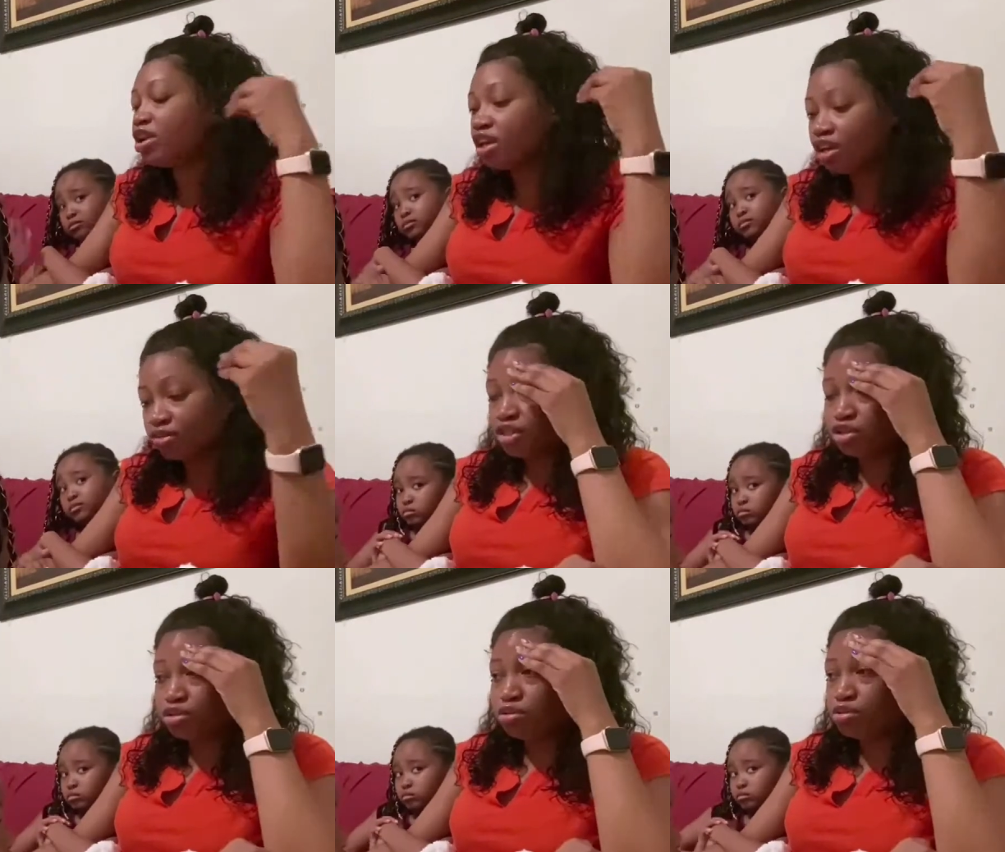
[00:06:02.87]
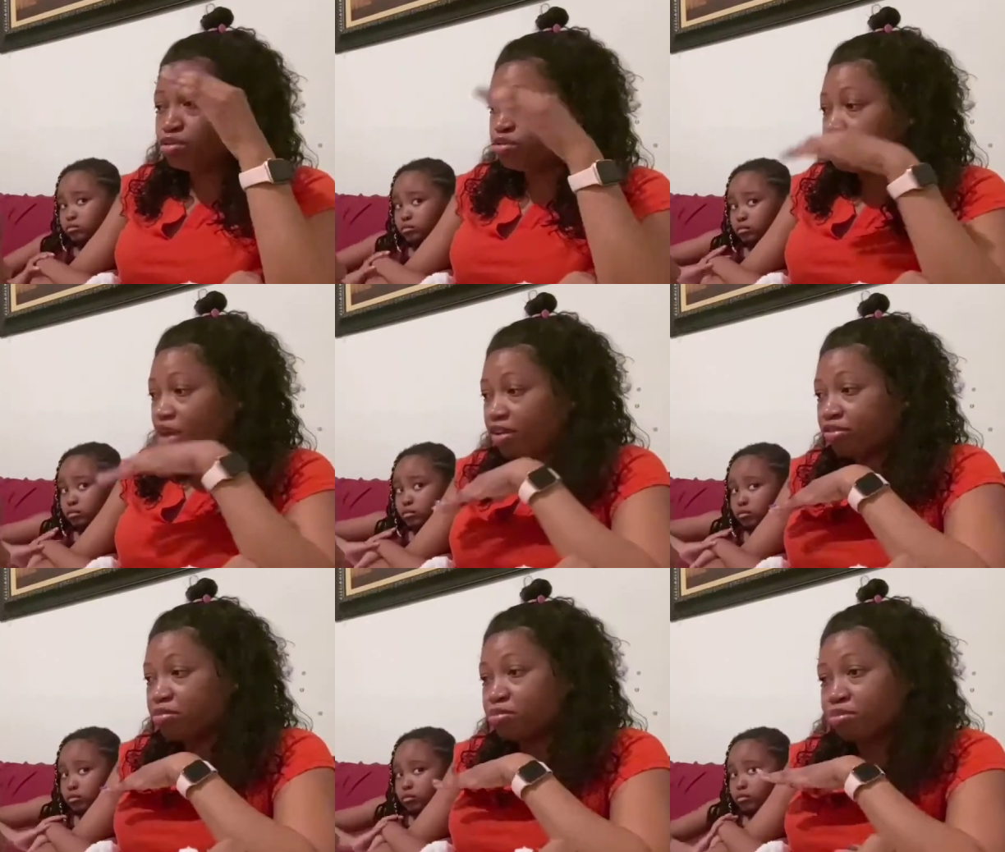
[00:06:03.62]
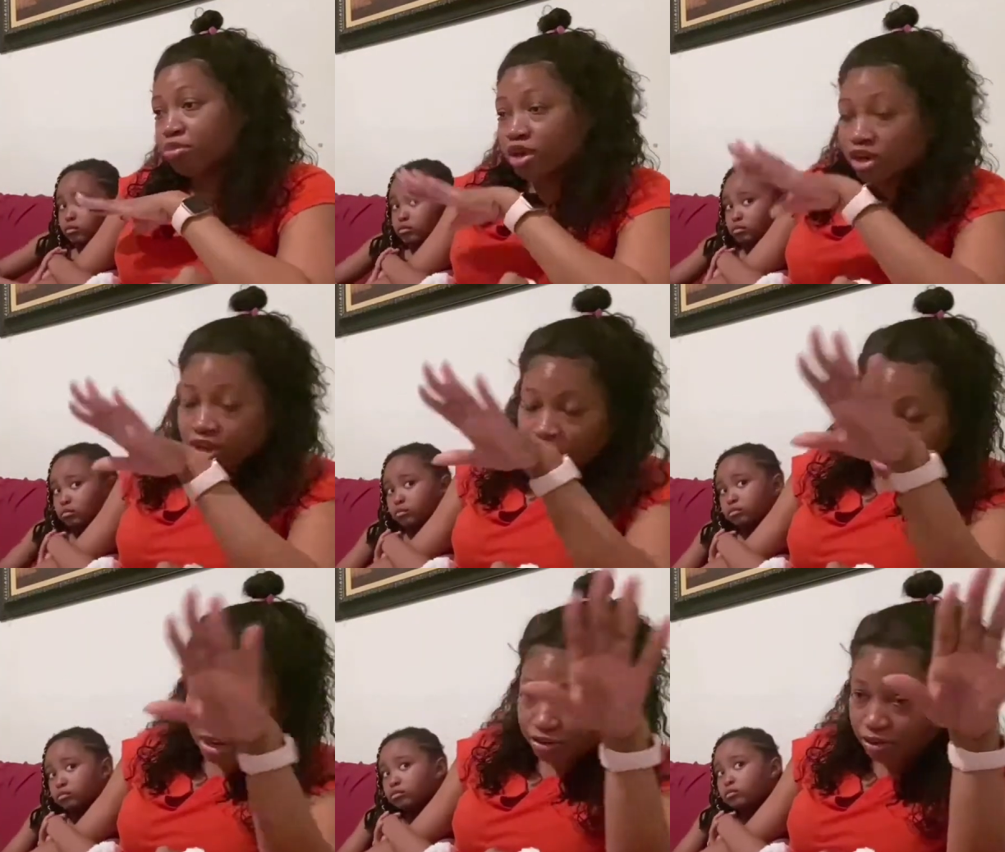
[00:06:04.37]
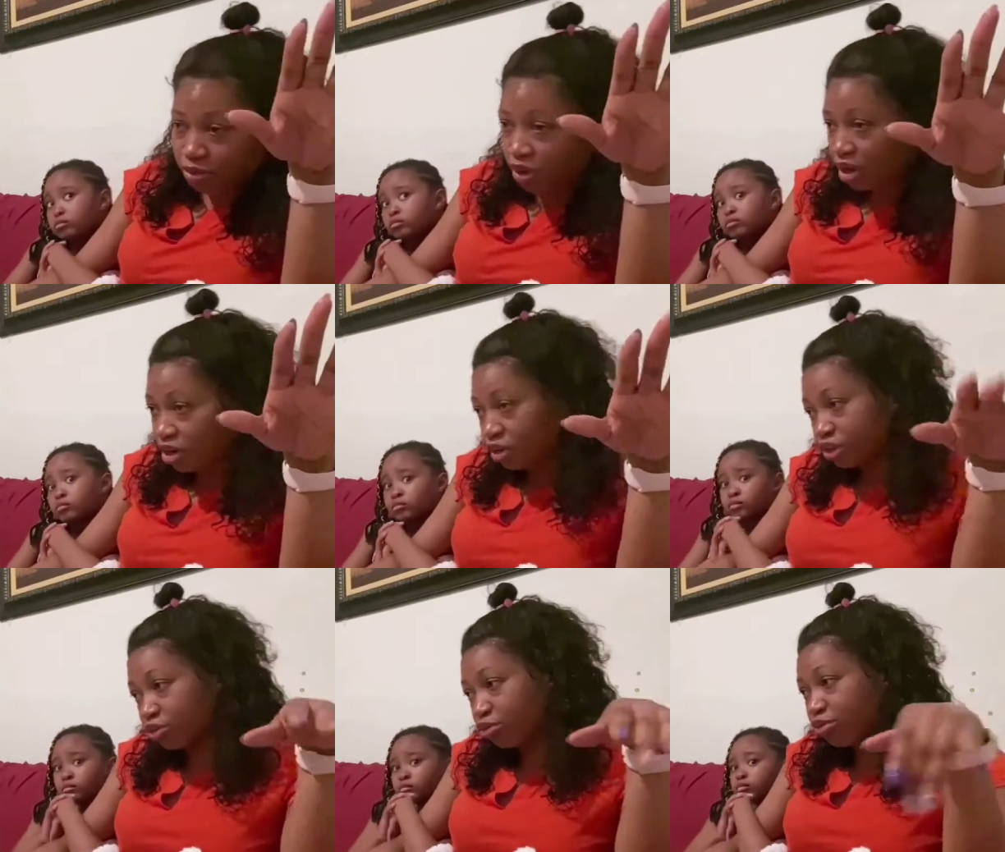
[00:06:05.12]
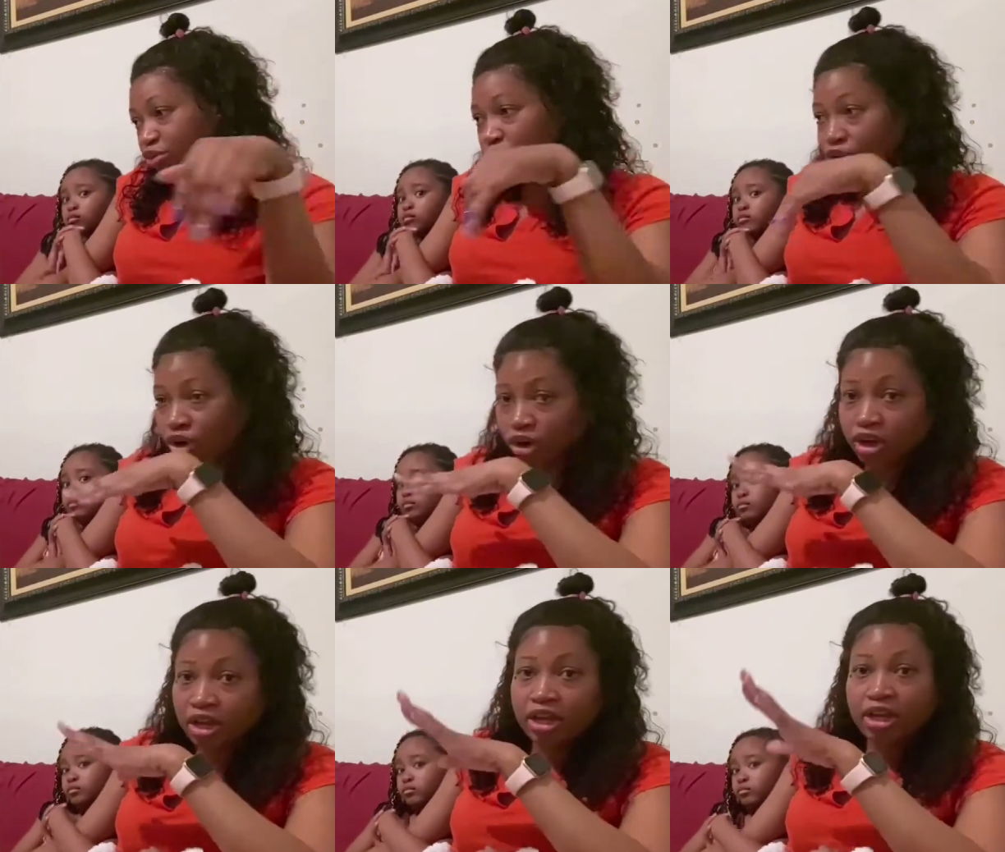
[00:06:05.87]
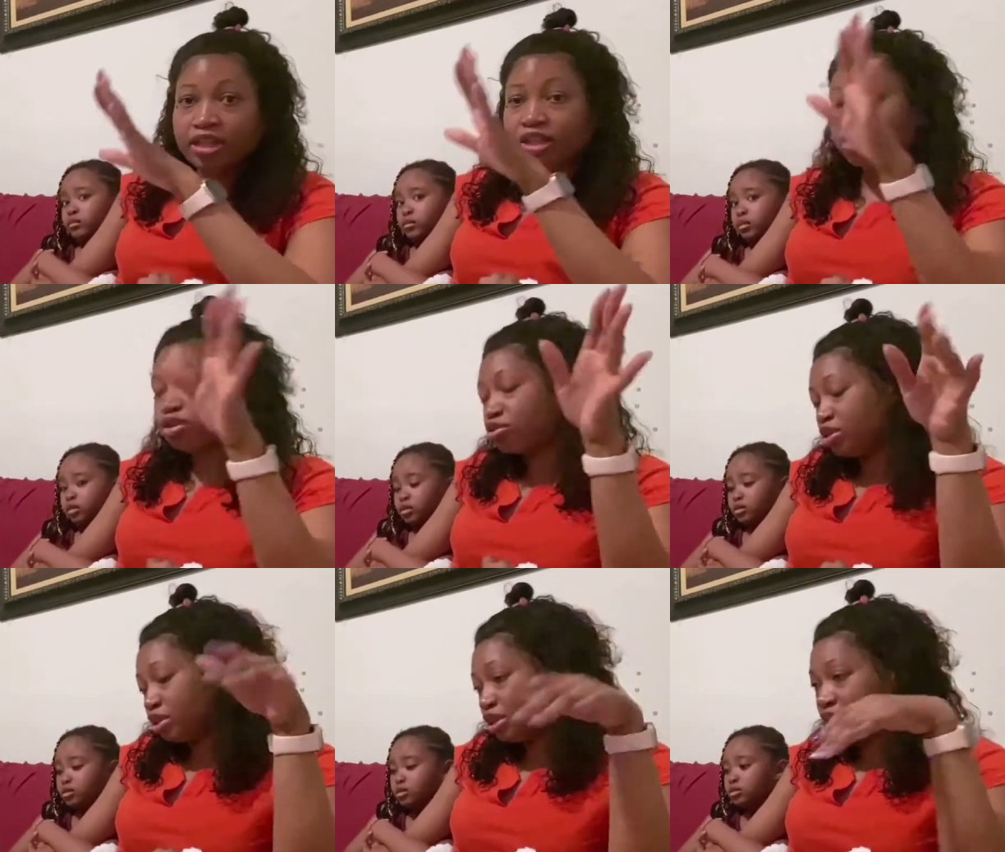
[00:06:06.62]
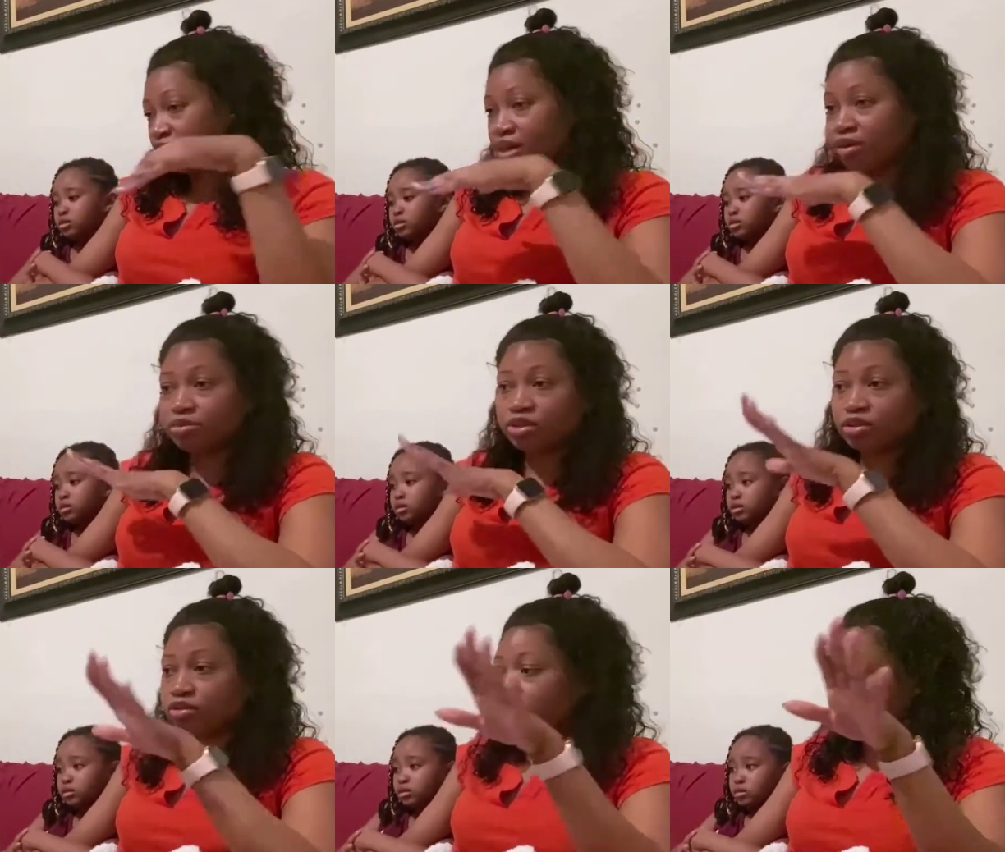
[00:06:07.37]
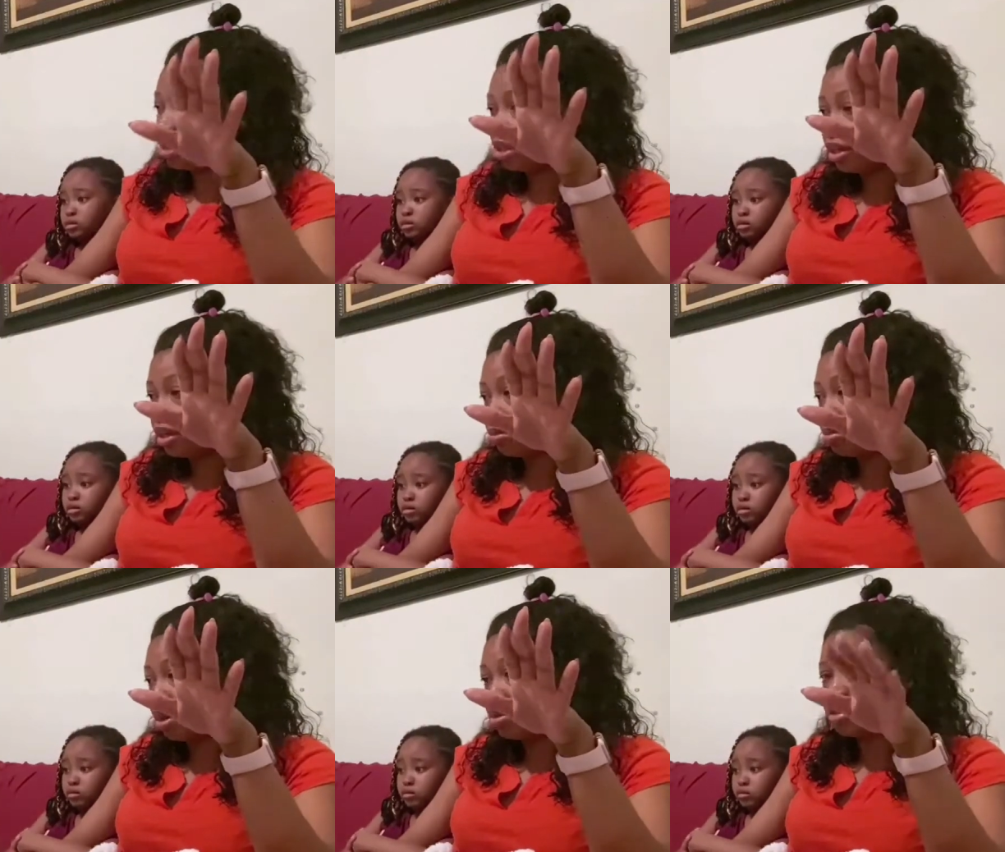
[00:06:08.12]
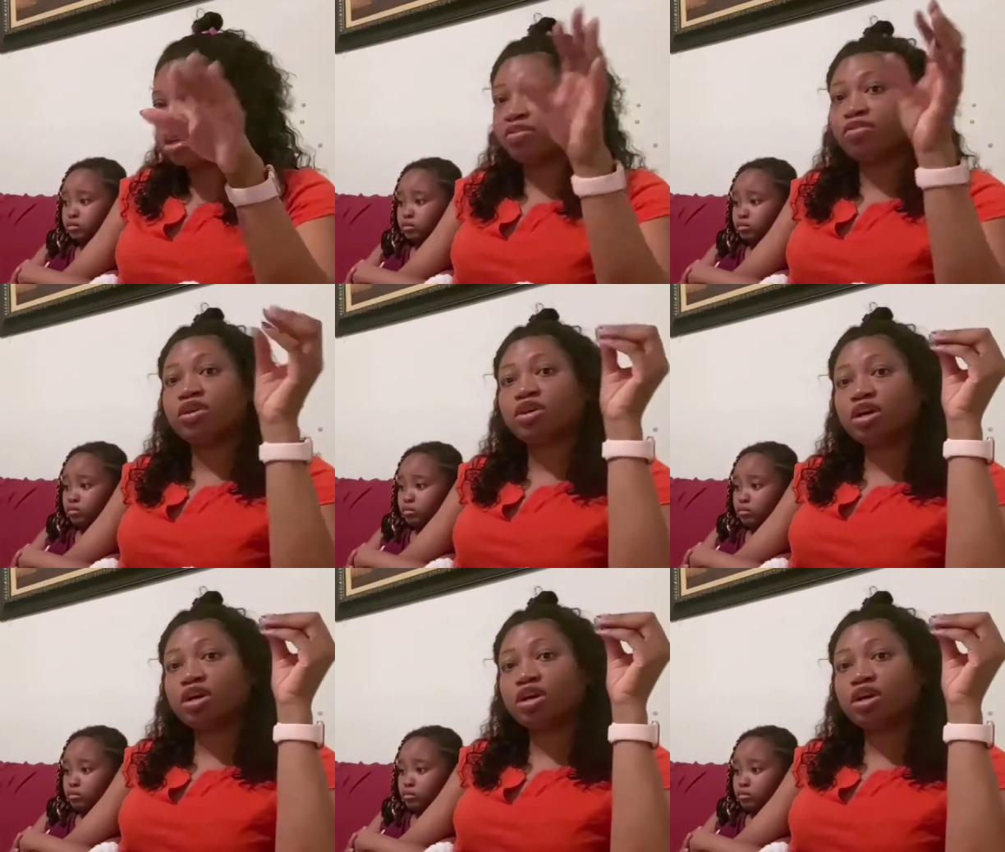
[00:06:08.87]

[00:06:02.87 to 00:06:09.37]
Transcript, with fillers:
Speaker 1: if you have milk everywhere on the floor and then you're trying to clean up, don't try to clean up by yourself.